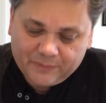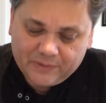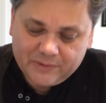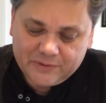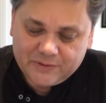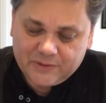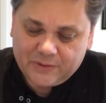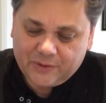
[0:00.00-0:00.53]

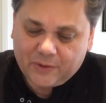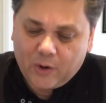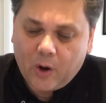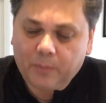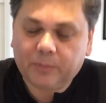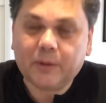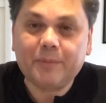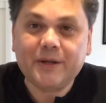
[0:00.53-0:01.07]
sort of
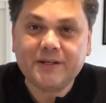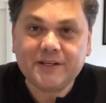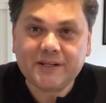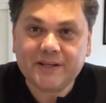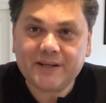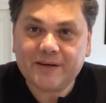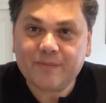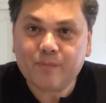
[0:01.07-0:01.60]
complementing
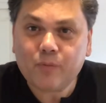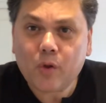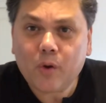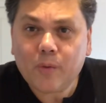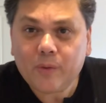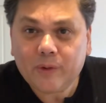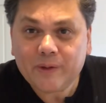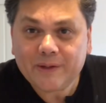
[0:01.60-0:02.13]
it.
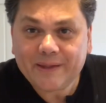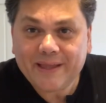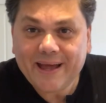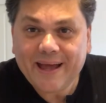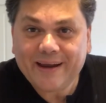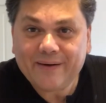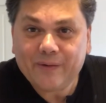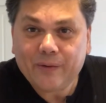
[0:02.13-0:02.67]
Look at
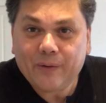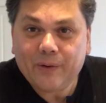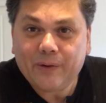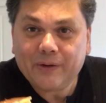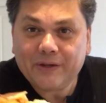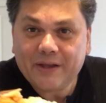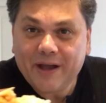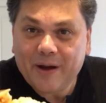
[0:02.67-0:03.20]
that. Oh,
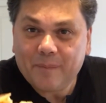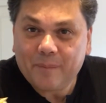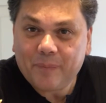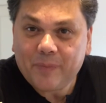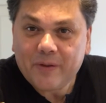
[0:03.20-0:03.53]
yum.